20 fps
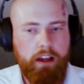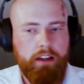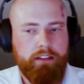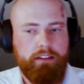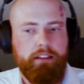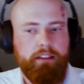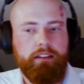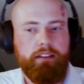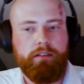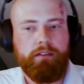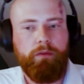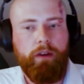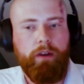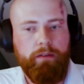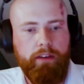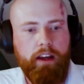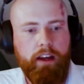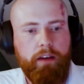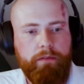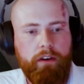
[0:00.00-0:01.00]
Since when
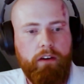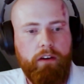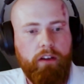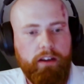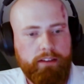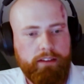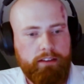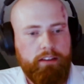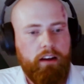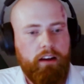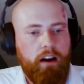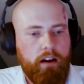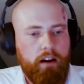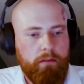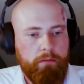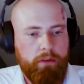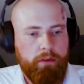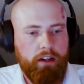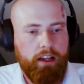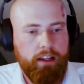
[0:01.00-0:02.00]
we have our SDR
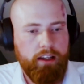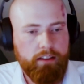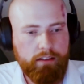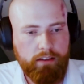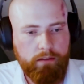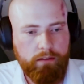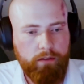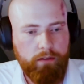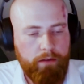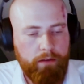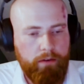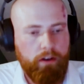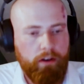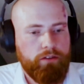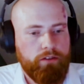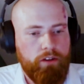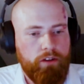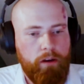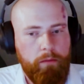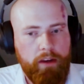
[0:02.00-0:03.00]
in place, we have our
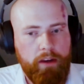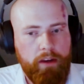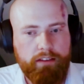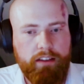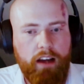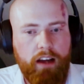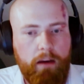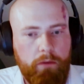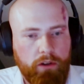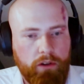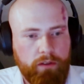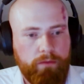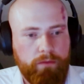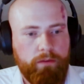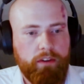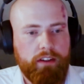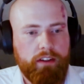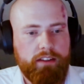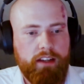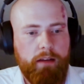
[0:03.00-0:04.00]
Terma SDR model,
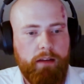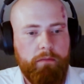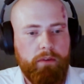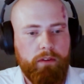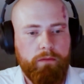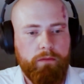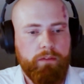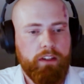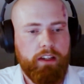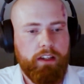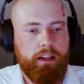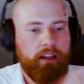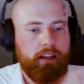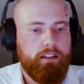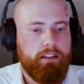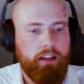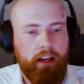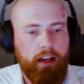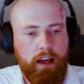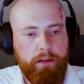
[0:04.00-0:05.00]
for example, we
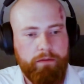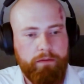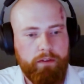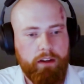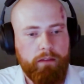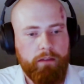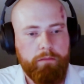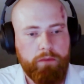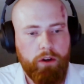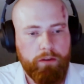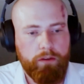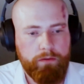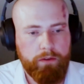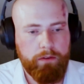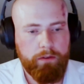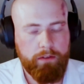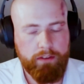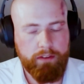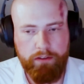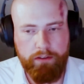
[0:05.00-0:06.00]
can have a broad
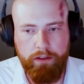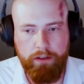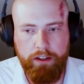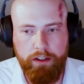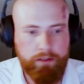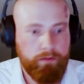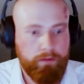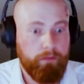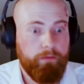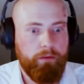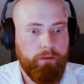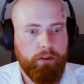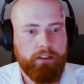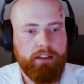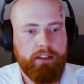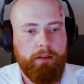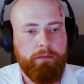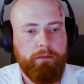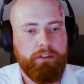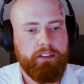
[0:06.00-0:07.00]
frequency range from, for
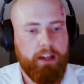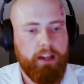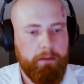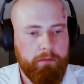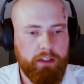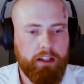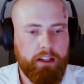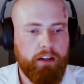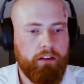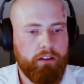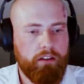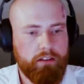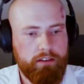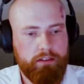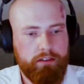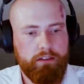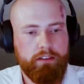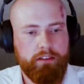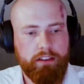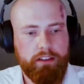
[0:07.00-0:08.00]
example, 10
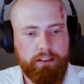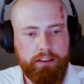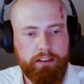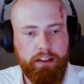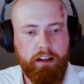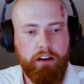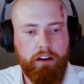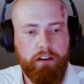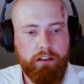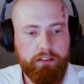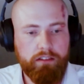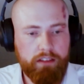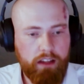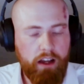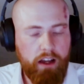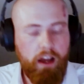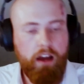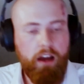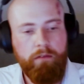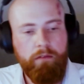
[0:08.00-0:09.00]
megahertz to 6 gigahertz
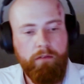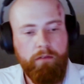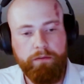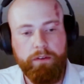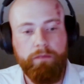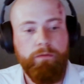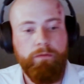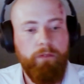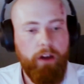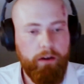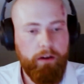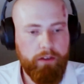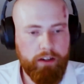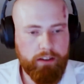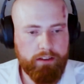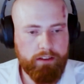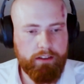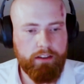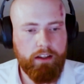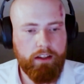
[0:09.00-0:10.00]
with the
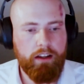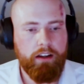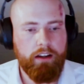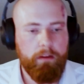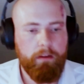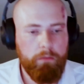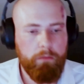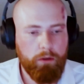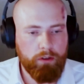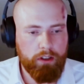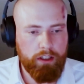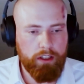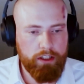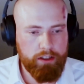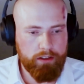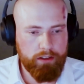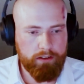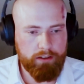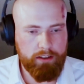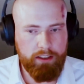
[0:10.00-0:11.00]
various
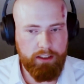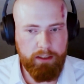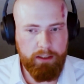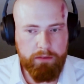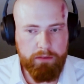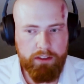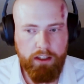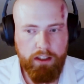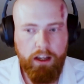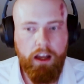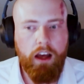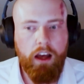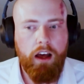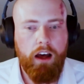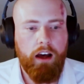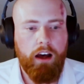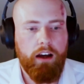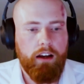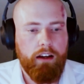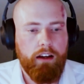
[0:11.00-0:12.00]
modulation schemes
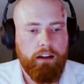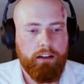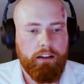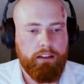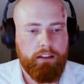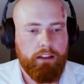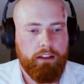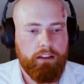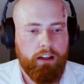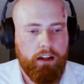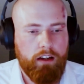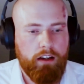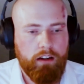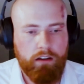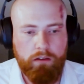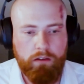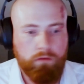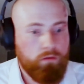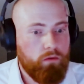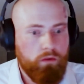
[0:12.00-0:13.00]
that
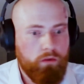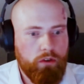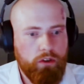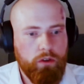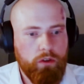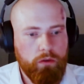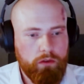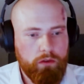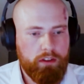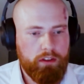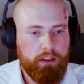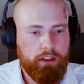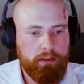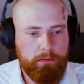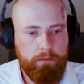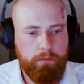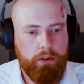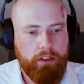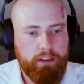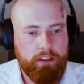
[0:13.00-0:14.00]
are used
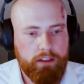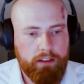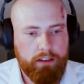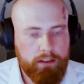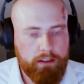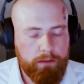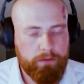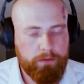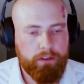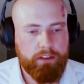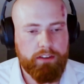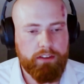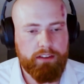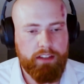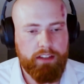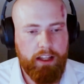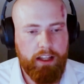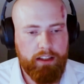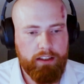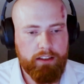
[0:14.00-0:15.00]
as per the different
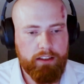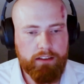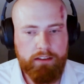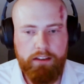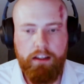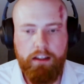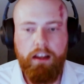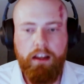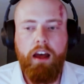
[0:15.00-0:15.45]
standards.